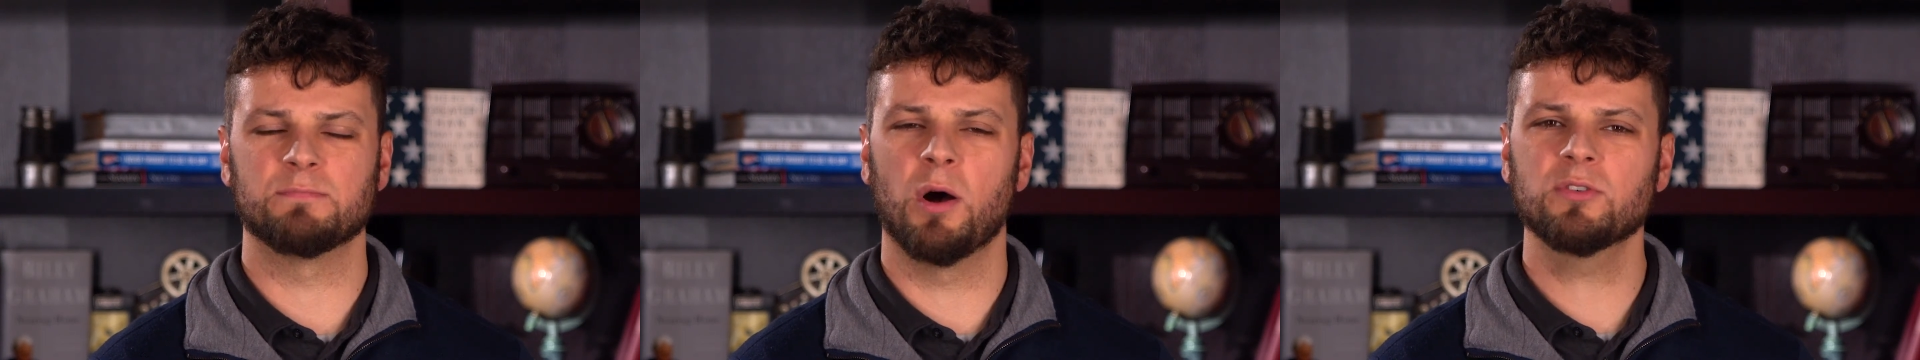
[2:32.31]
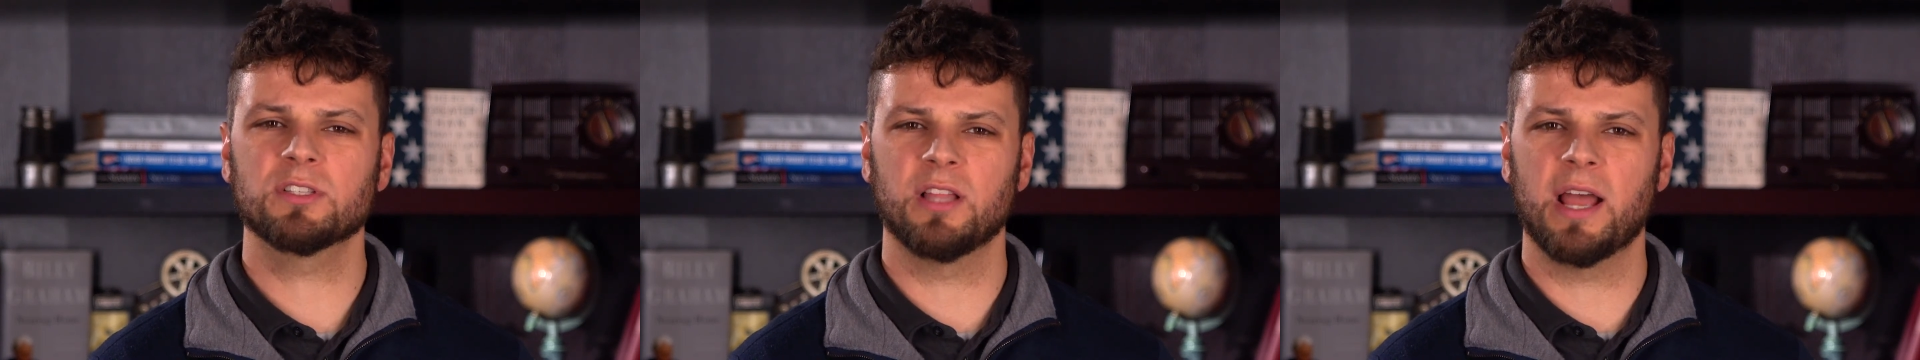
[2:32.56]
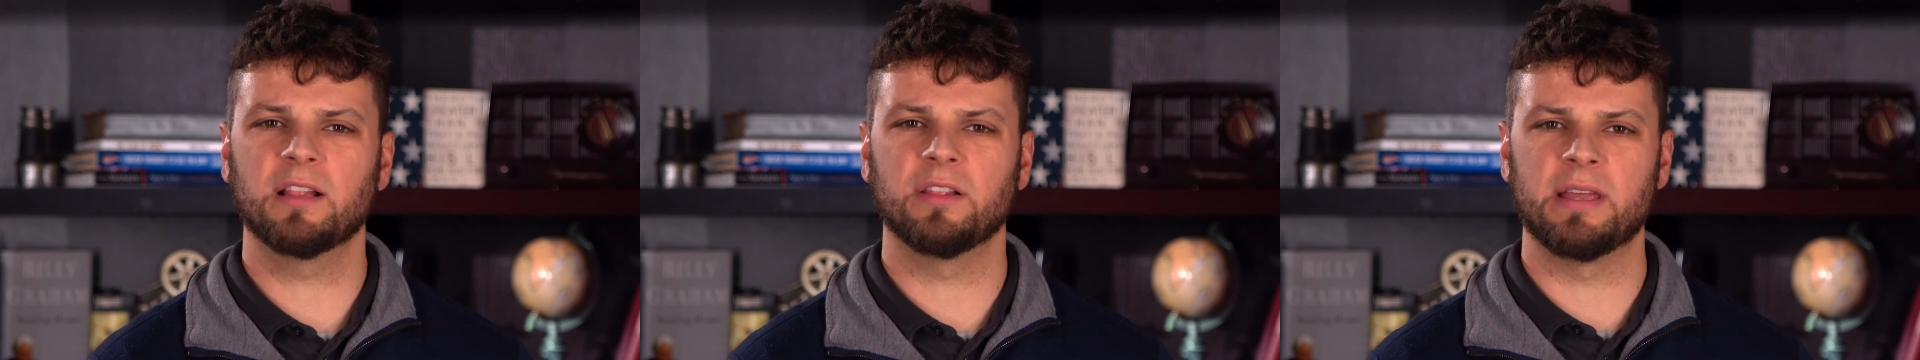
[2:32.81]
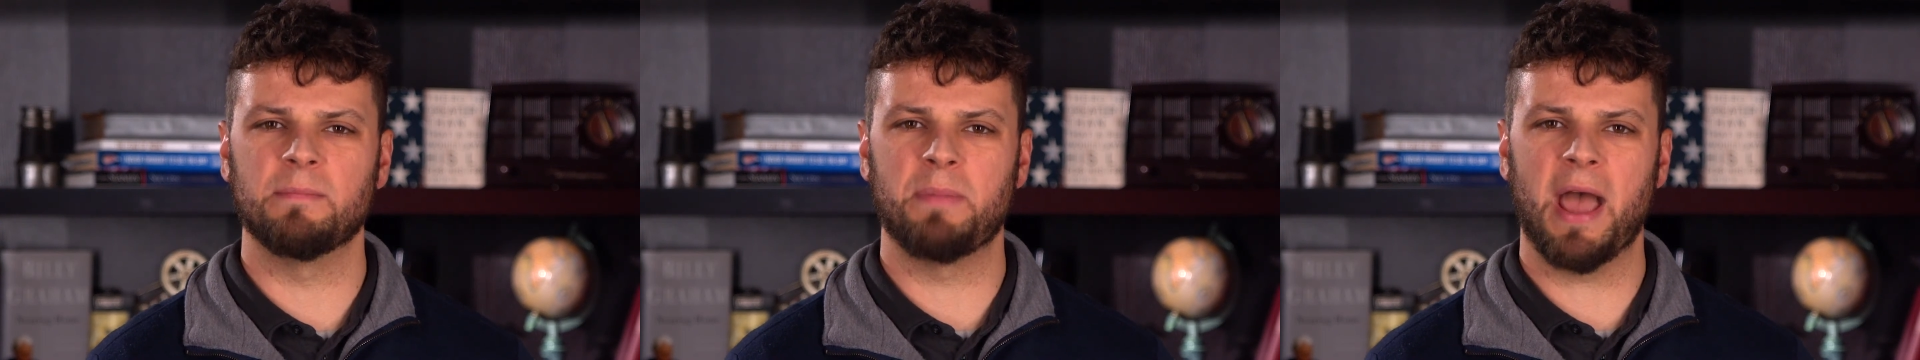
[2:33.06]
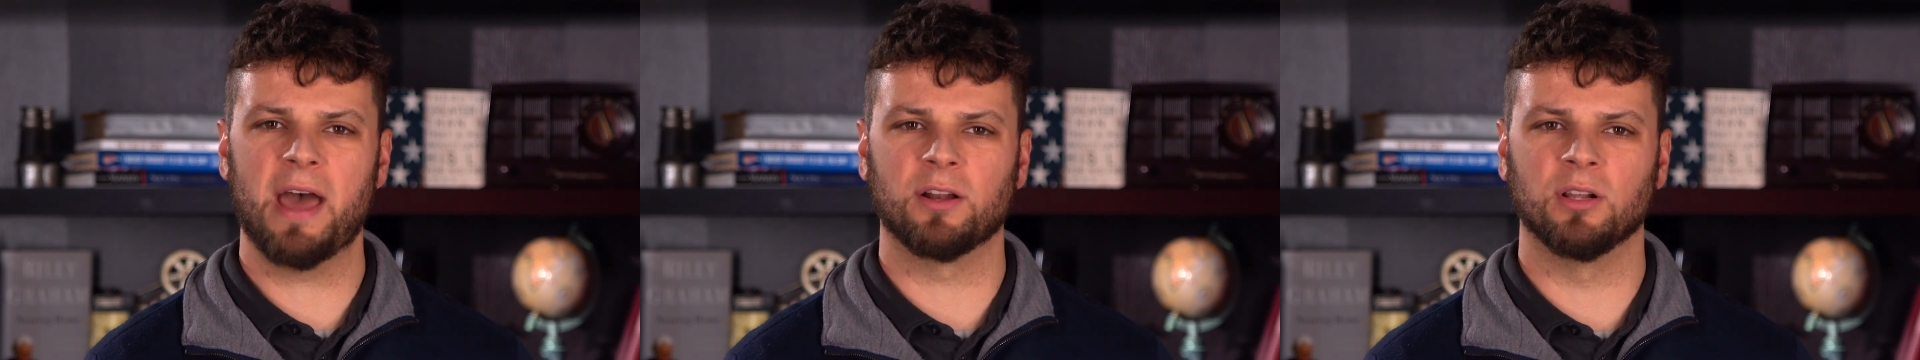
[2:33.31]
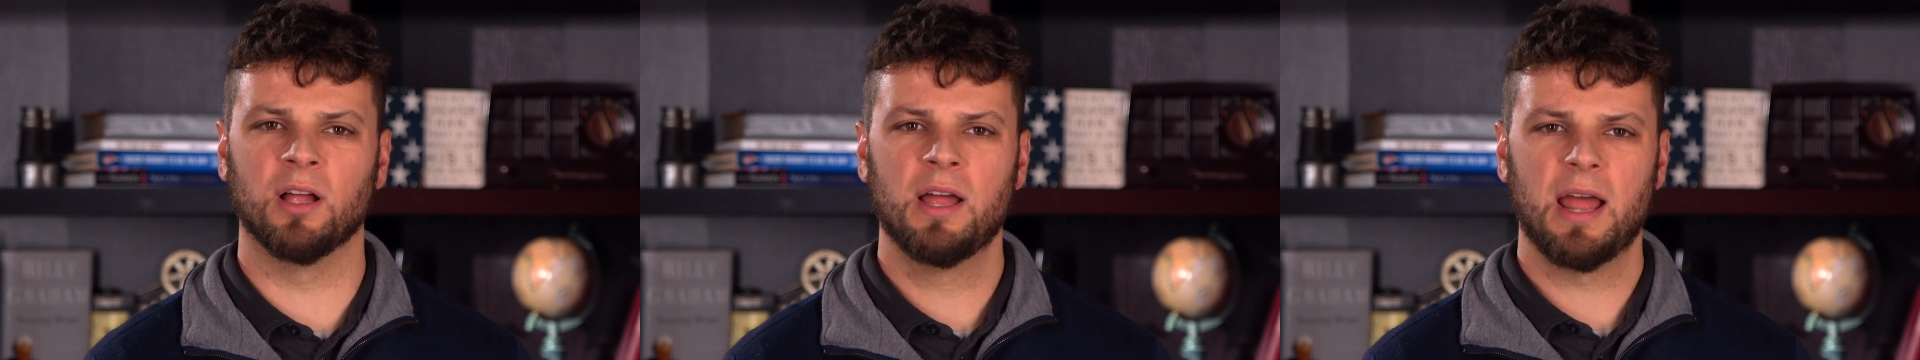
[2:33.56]
most likely in
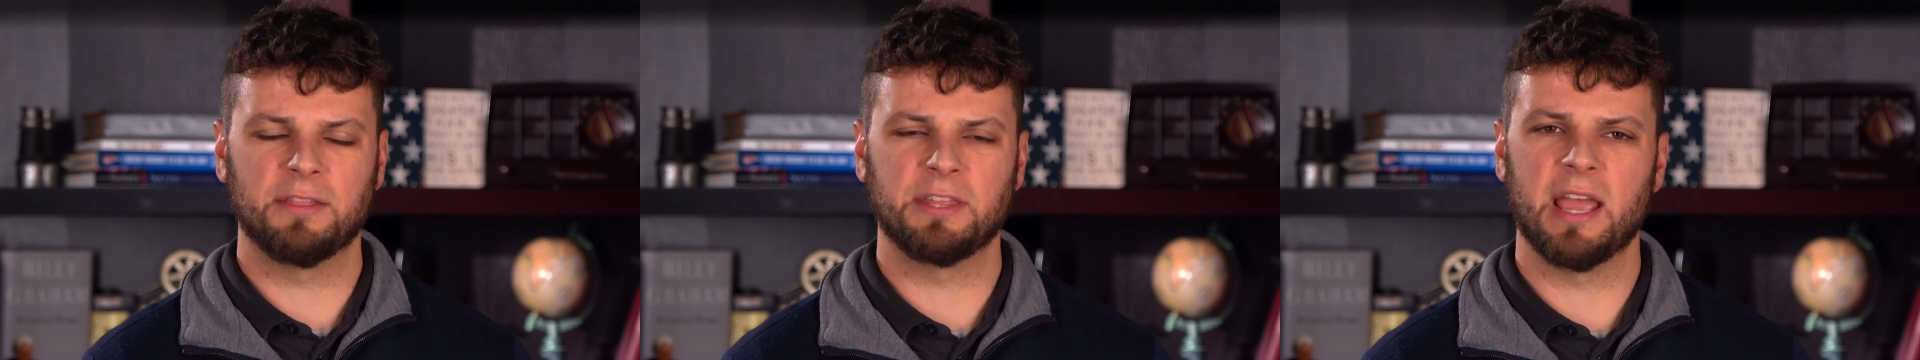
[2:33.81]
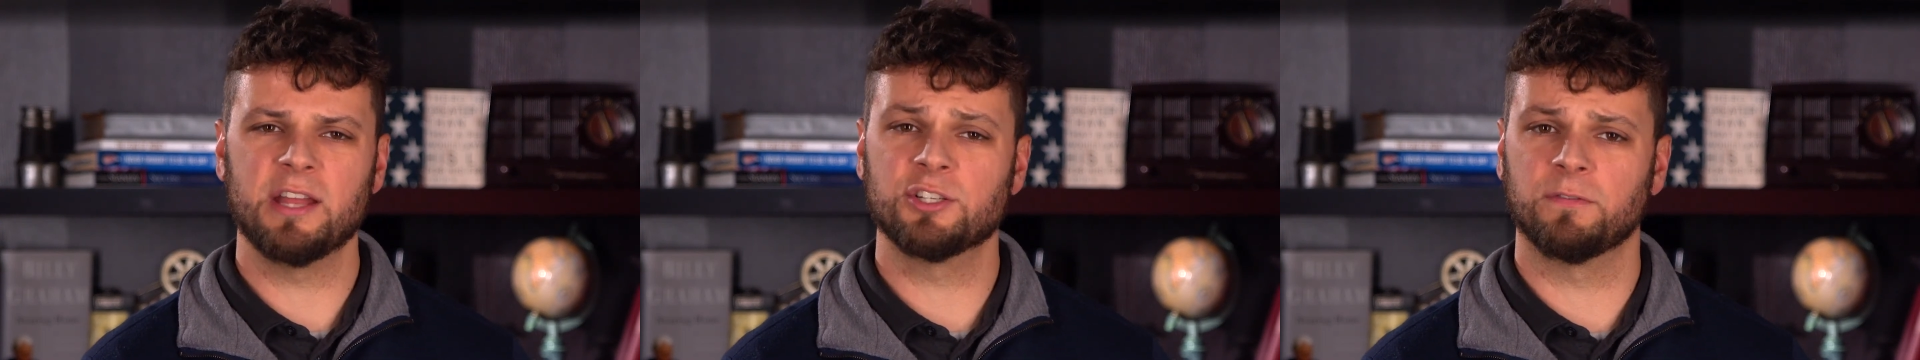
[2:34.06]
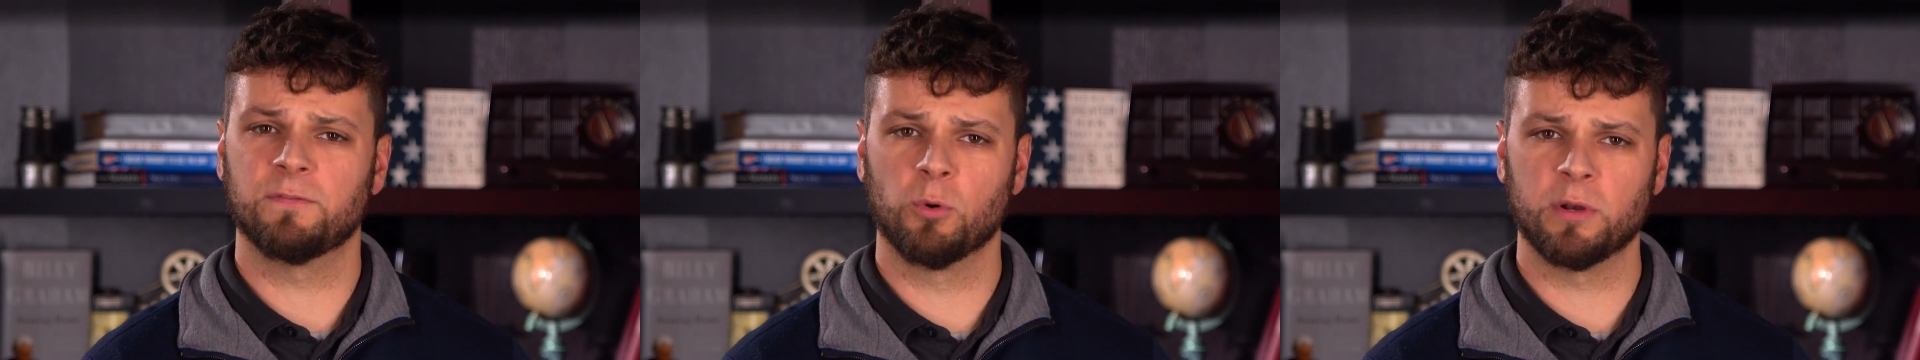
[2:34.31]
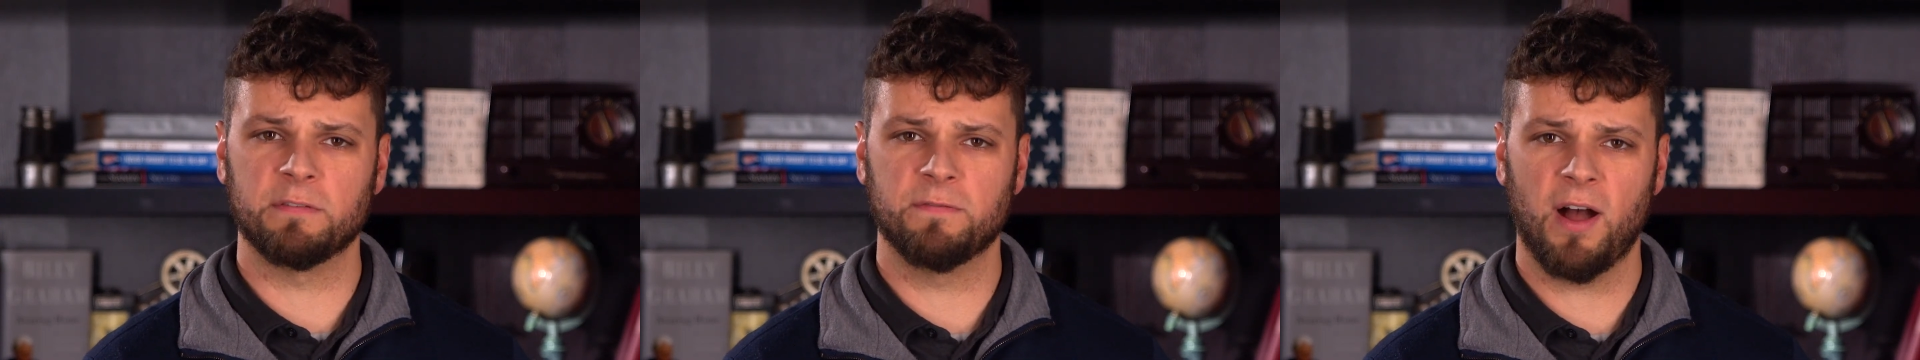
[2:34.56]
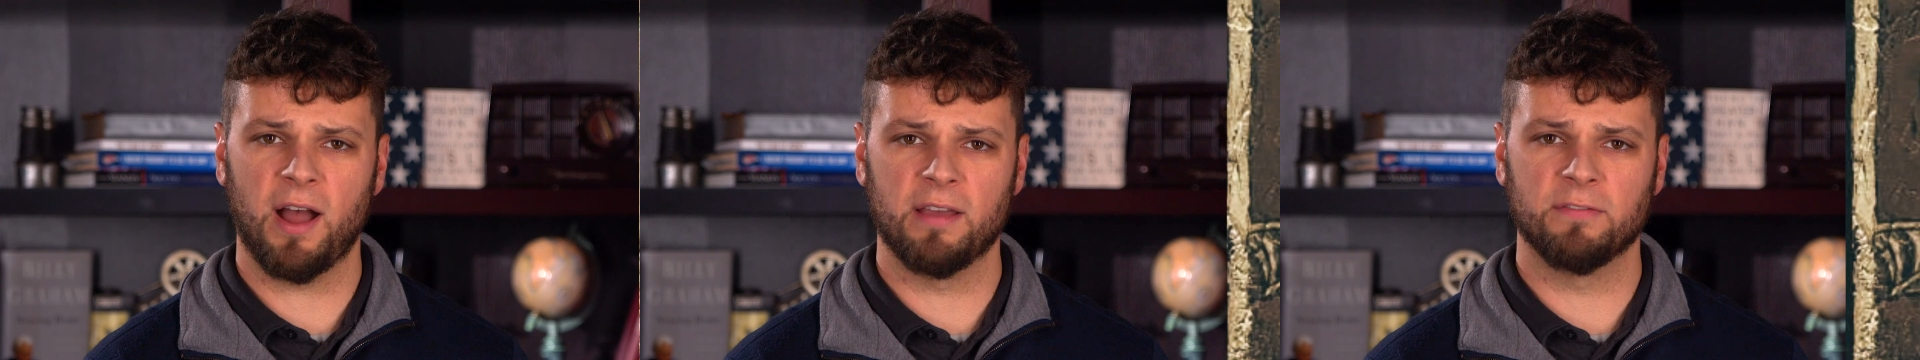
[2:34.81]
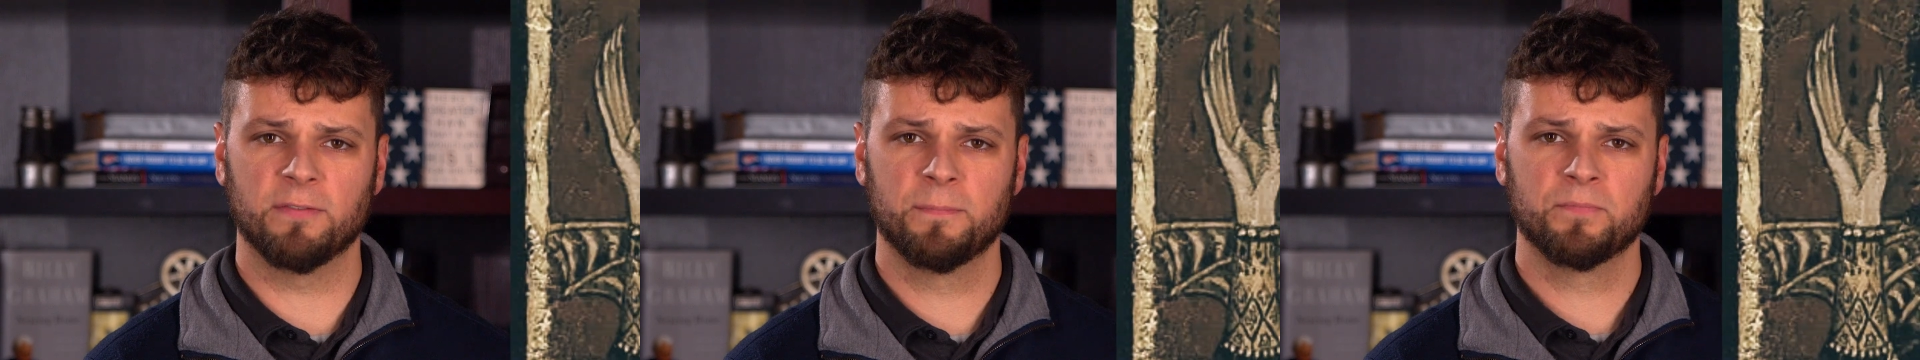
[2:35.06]
battle, at the age of forty-five.